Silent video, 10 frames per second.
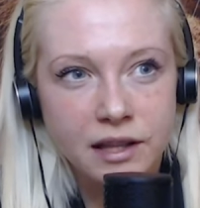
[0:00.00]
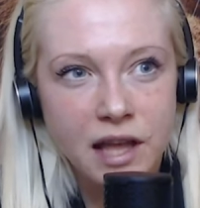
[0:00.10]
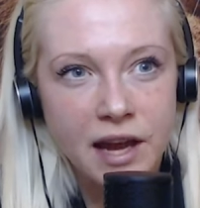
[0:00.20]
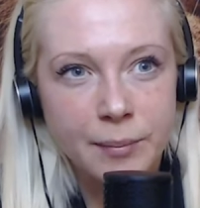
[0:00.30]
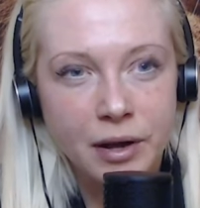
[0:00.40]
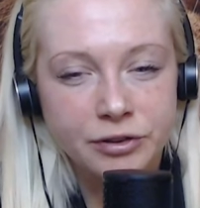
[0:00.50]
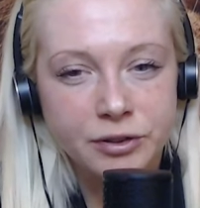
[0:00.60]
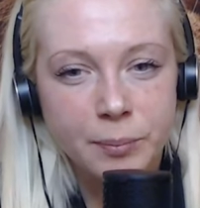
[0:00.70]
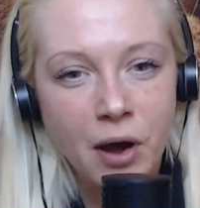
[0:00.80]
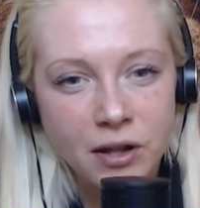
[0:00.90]
lie
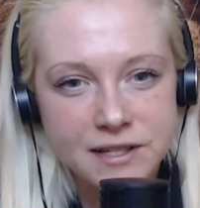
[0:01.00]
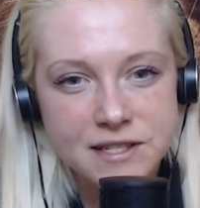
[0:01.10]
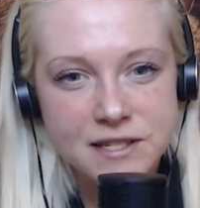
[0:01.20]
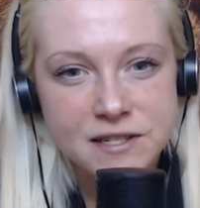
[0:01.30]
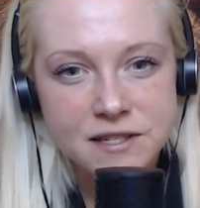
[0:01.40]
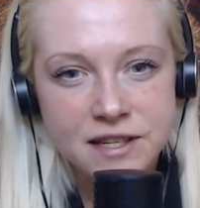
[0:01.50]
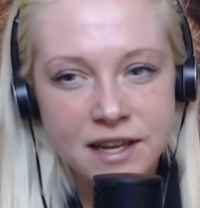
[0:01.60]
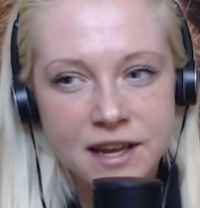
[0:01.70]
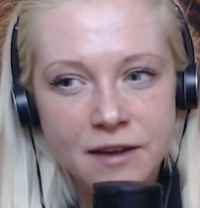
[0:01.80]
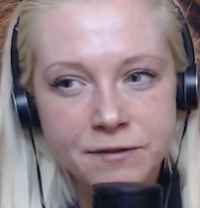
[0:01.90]
about the policies,
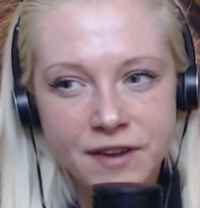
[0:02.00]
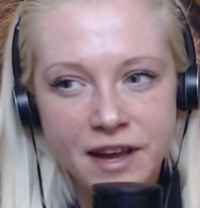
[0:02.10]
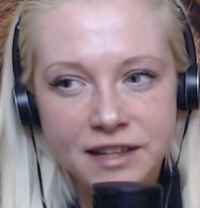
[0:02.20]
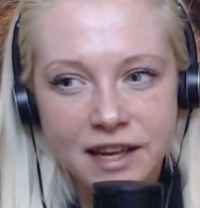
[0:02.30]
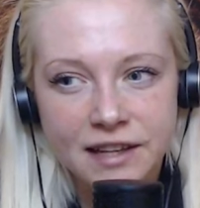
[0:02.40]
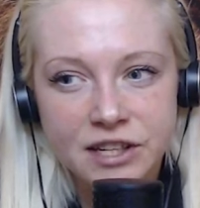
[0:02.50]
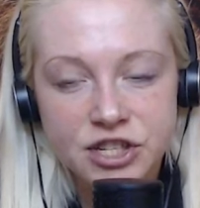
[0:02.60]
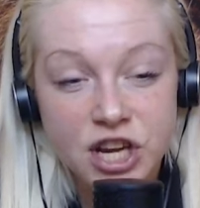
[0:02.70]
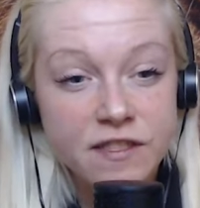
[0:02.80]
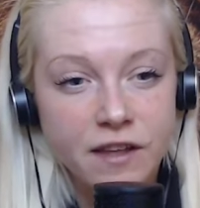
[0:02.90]
the effect and
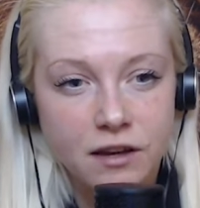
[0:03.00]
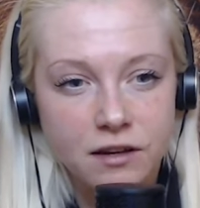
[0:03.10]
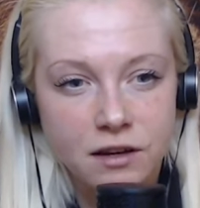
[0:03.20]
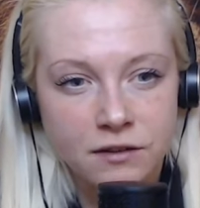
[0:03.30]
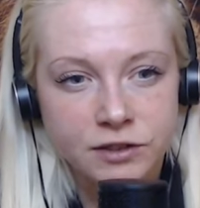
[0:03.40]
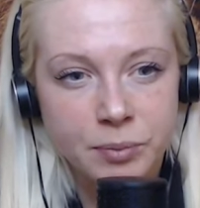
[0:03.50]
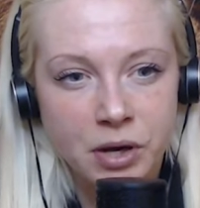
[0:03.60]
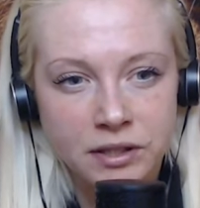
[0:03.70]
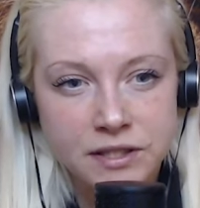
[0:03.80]
agenda of the